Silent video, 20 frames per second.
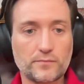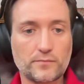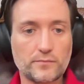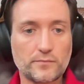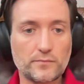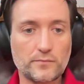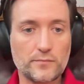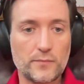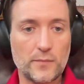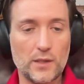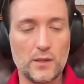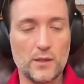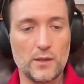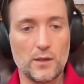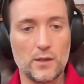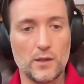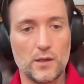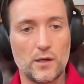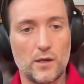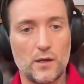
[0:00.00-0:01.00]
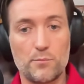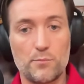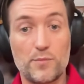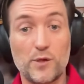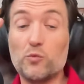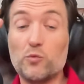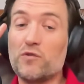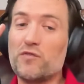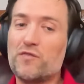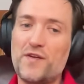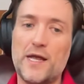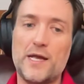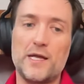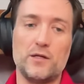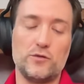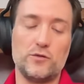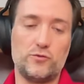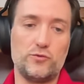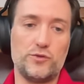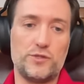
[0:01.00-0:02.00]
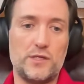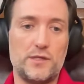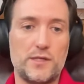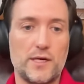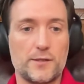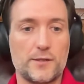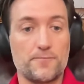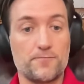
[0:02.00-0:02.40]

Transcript: mm. uh, but we fail to see that.